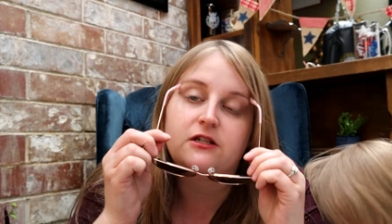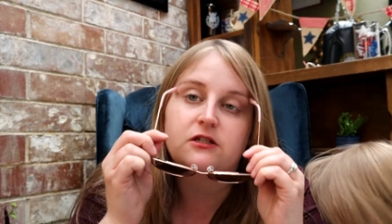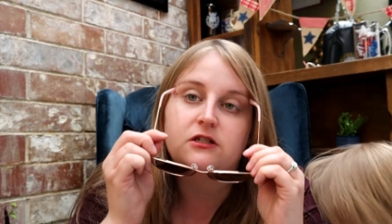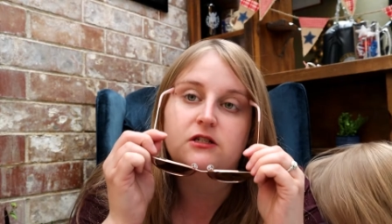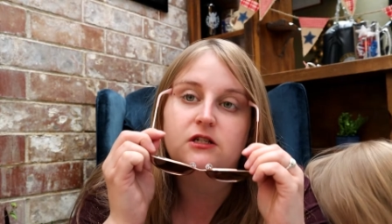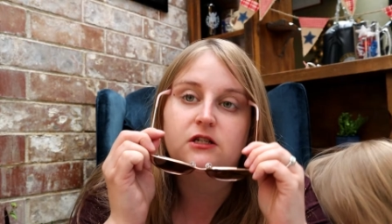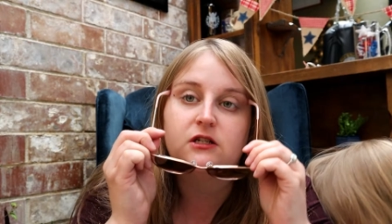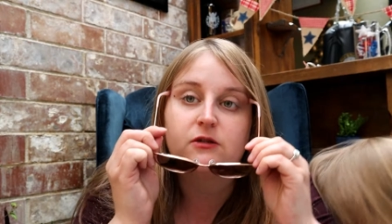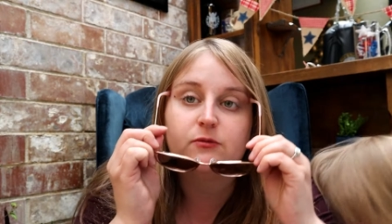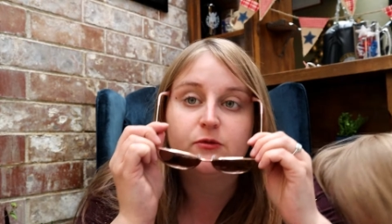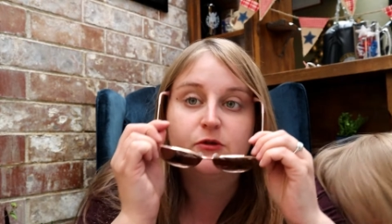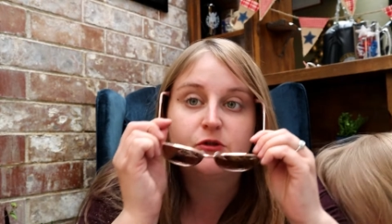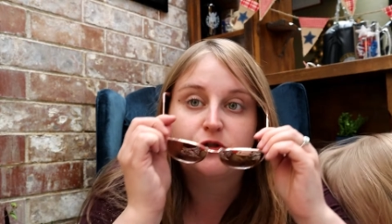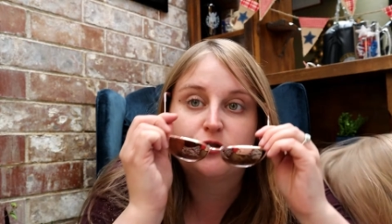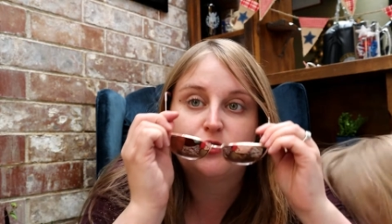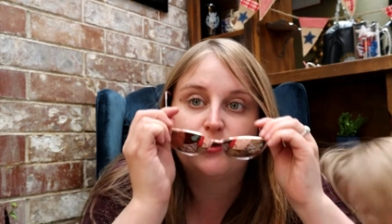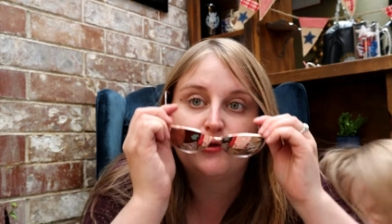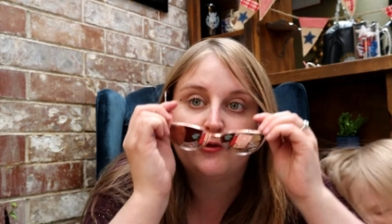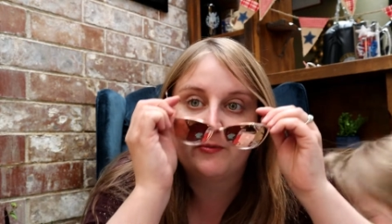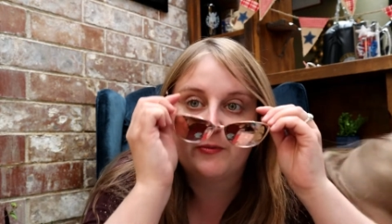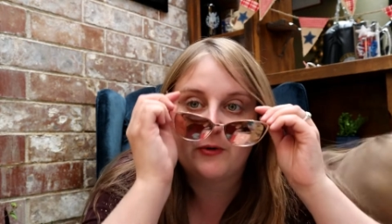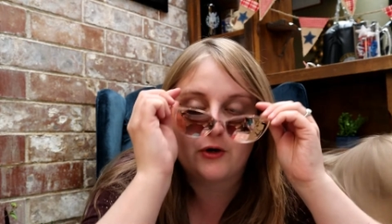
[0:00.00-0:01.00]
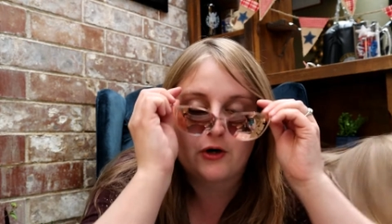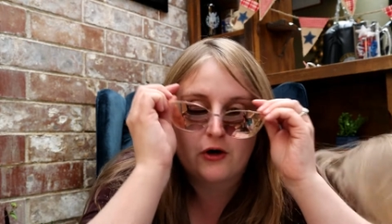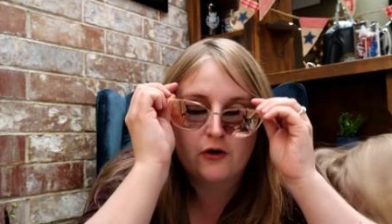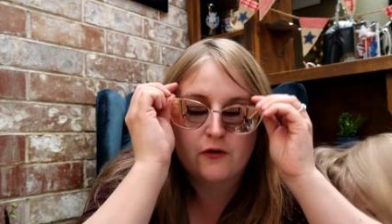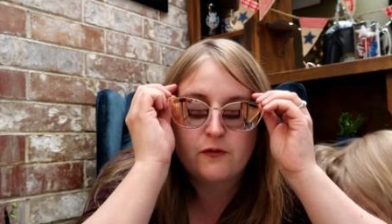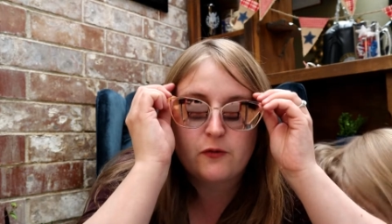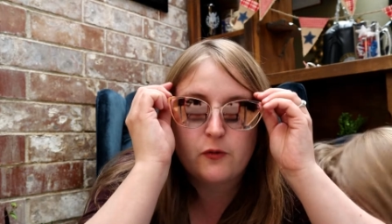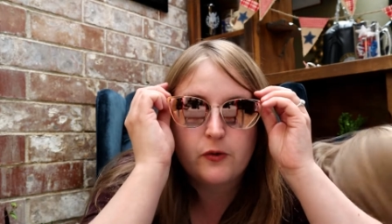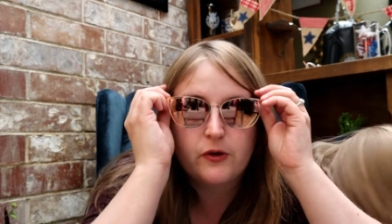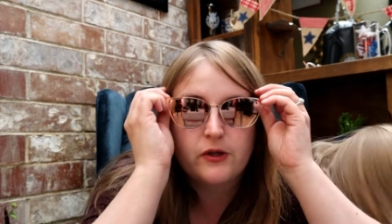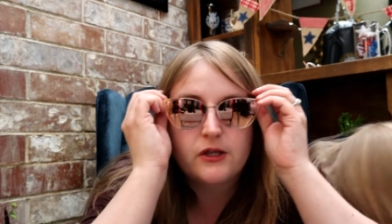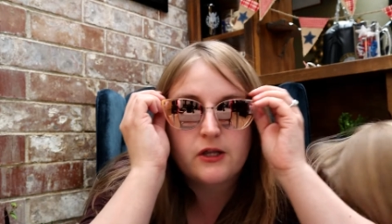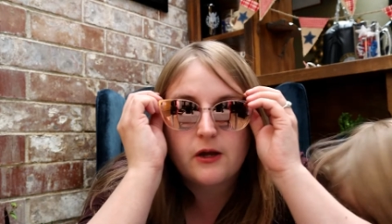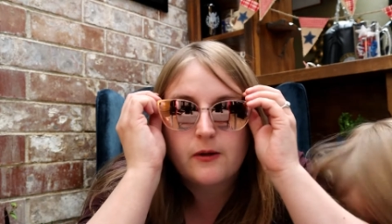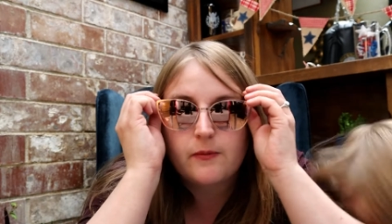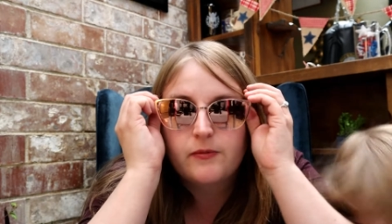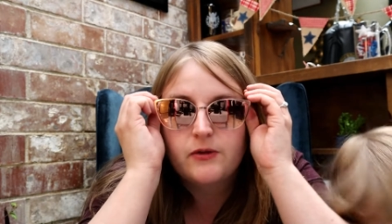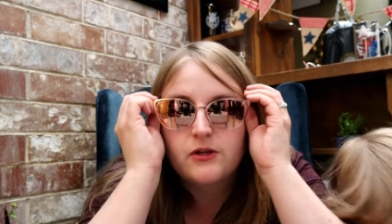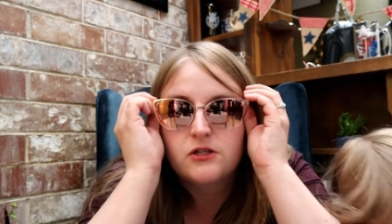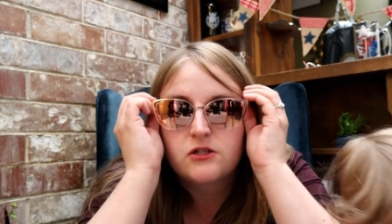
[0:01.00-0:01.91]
just need to be super careful with them.